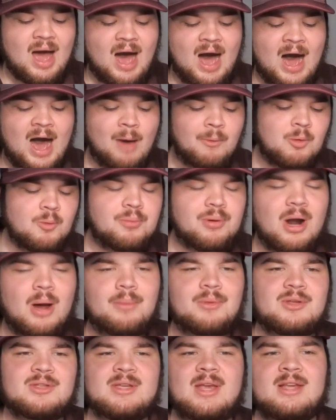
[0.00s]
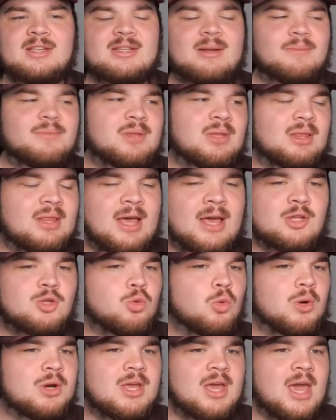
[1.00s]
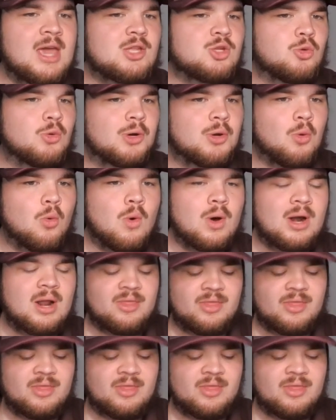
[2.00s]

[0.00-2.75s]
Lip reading: I would probably say something like 28-21.